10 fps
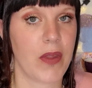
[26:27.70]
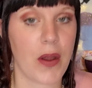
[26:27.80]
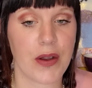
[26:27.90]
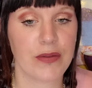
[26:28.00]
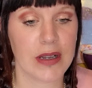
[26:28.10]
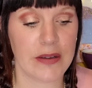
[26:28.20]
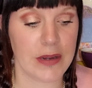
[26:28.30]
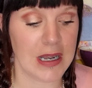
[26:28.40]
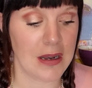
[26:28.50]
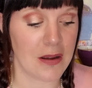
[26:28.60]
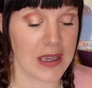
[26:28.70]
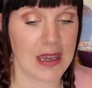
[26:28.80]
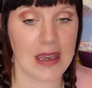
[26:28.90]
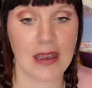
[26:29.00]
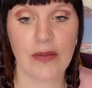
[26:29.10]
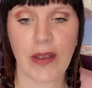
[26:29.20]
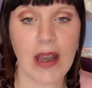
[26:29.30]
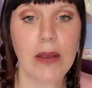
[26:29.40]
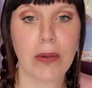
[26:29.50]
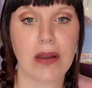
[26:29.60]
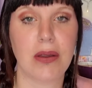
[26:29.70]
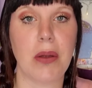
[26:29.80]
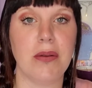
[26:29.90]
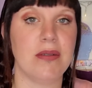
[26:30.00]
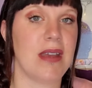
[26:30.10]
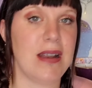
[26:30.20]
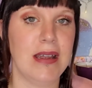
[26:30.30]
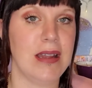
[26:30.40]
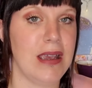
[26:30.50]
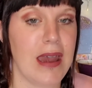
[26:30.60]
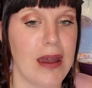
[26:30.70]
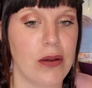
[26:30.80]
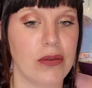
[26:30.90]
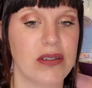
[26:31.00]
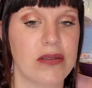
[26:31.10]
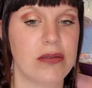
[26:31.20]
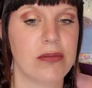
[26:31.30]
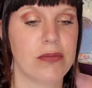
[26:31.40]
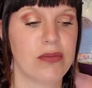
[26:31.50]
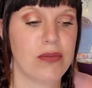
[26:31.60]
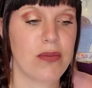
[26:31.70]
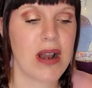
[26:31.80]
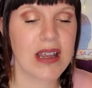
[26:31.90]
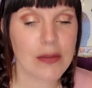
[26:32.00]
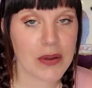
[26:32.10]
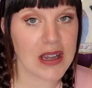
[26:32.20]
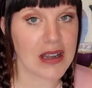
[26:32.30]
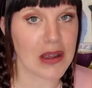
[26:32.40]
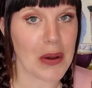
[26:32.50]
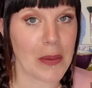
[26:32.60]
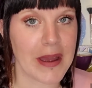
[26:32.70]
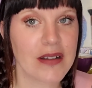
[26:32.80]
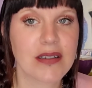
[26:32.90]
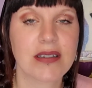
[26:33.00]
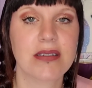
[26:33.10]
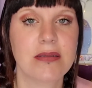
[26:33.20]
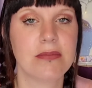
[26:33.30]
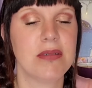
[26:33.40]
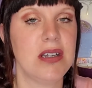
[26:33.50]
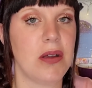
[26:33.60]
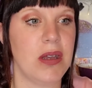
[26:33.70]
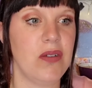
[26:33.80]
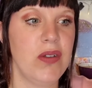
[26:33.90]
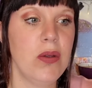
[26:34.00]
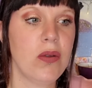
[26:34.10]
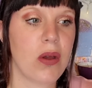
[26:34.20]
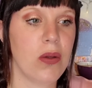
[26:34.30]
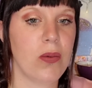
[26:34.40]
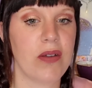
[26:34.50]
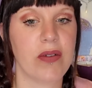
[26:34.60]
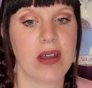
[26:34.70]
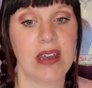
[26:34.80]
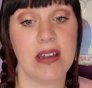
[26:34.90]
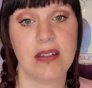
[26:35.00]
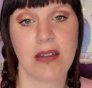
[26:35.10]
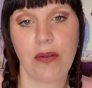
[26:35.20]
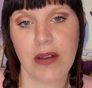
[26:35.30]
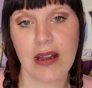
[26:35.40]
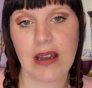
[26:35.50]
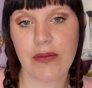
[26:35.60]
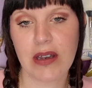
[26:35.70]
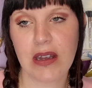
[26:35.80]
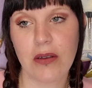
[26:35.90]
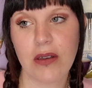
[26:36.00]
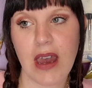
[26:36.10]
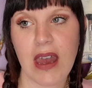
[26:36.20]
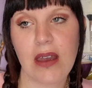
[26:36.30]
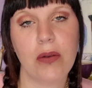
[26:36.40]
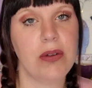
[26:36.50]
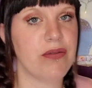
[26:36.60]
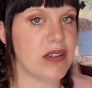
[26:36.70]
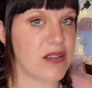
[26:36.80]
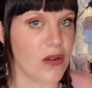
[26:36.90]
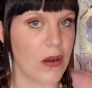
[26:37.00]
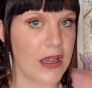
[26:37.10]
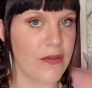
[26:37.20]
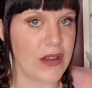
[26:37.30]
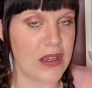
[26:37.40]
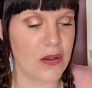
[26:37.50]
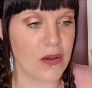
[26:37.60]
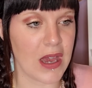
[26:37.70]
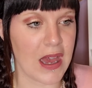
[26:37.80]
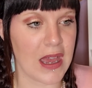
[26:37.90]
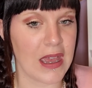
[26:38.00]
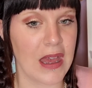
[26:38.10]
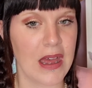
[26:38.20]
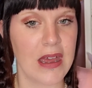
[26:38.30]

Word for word: I really, really like it. If anyone knows anything else, please put it in the comments. You know, if you know whether it is definitely leaving the UK or whether it's not leaving the UK.